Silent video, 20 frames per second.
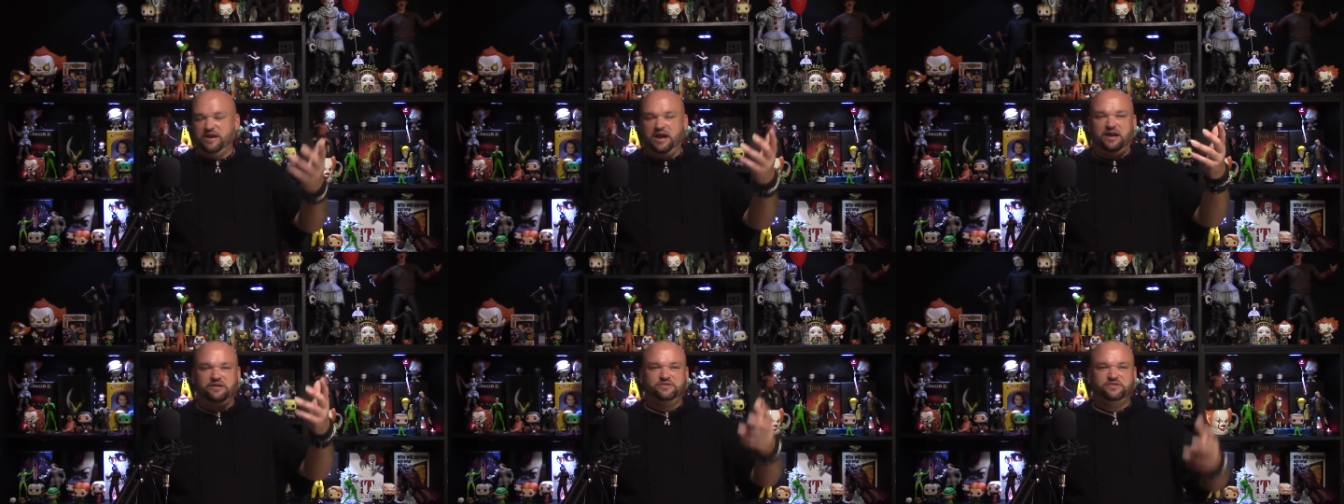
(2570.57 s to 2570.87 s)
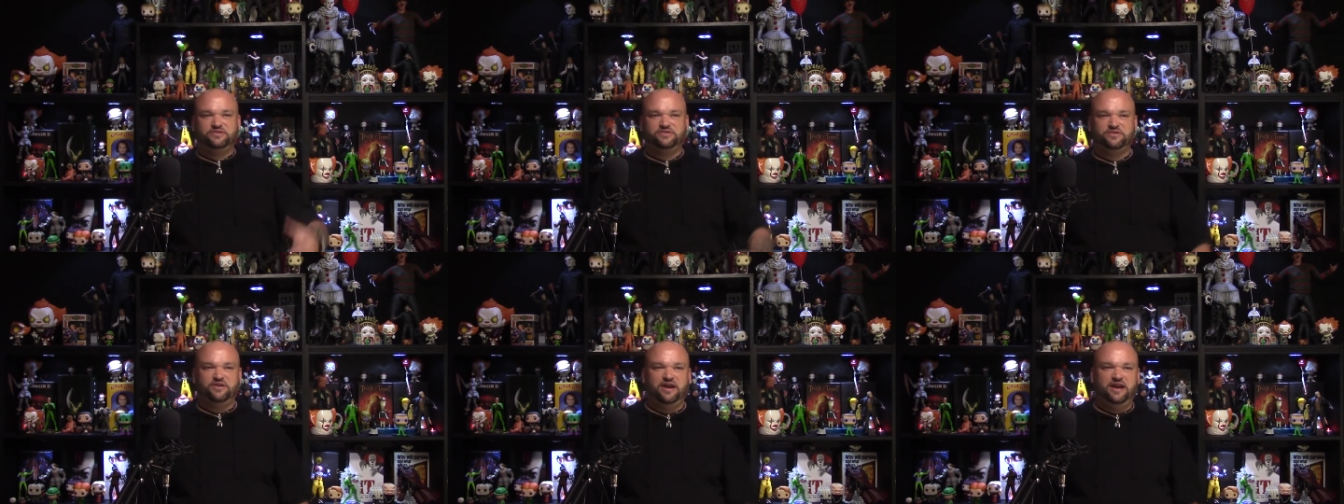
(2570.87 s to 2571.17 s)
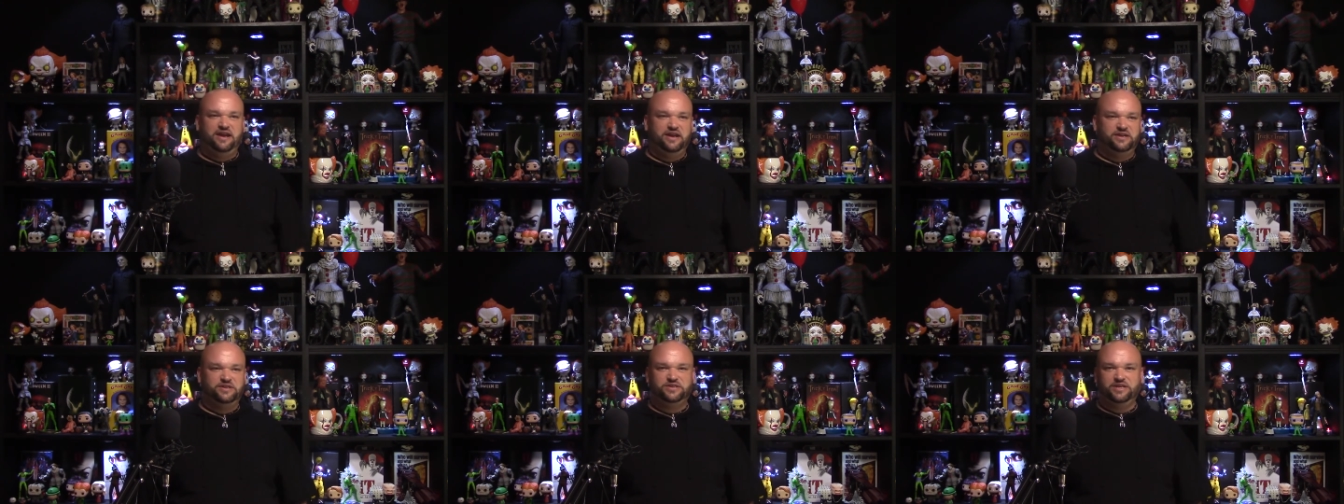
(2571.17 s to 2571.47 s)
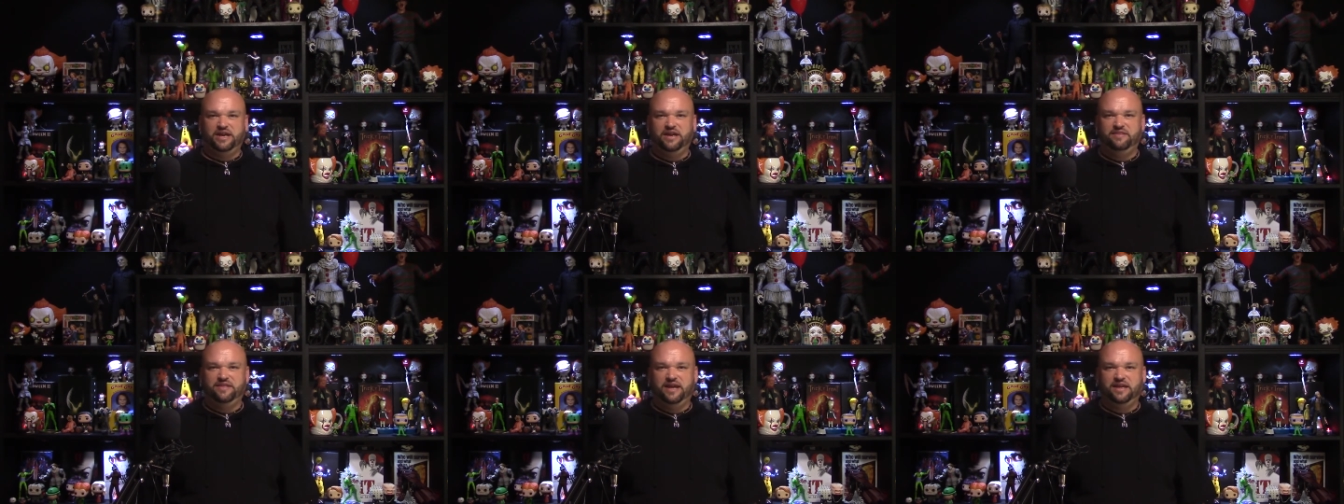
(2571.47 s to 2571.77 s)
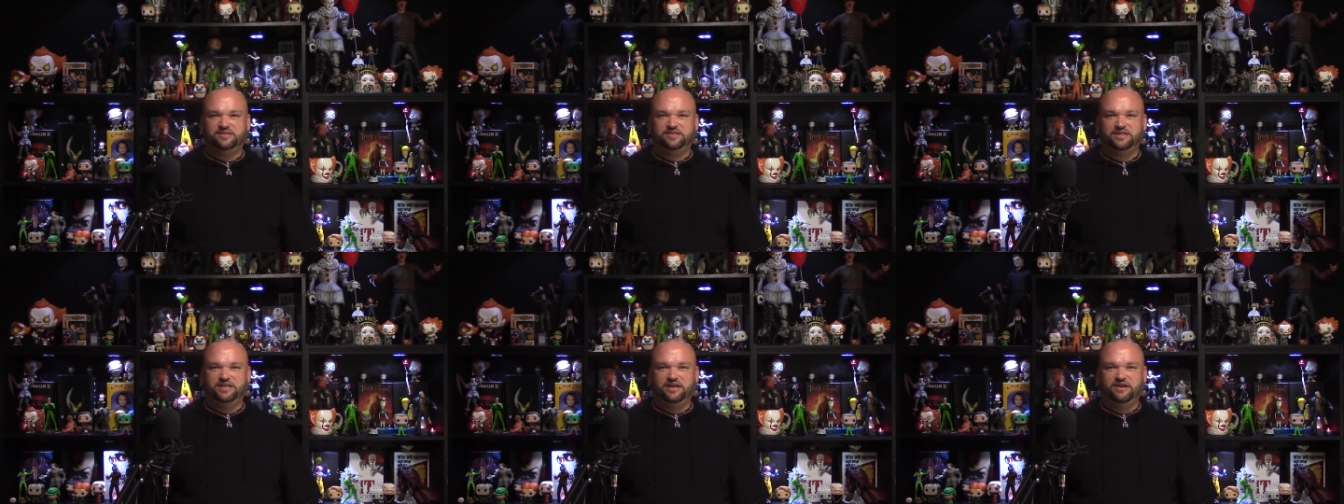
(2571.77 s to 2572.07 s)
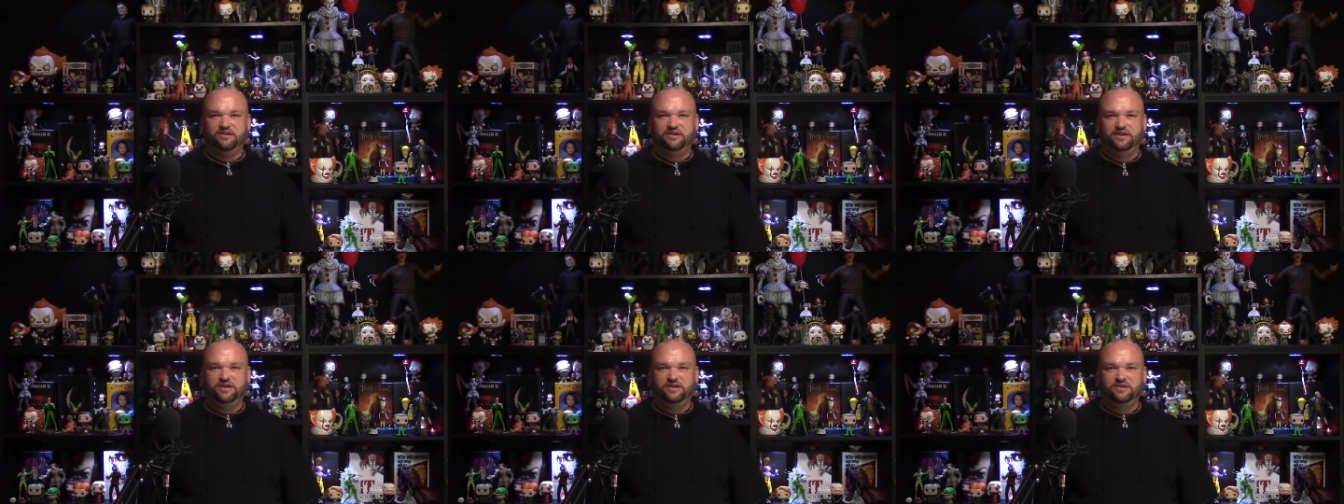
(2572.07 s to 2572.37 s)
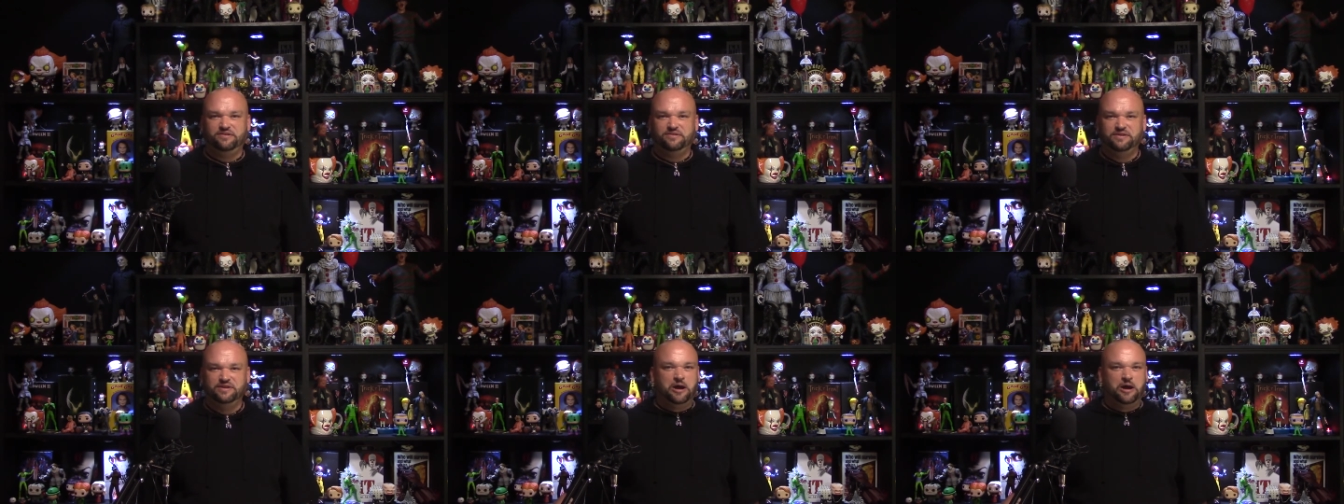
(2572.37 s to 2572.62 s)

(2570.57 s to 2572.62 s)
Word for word: Doctor Strange in that scenario.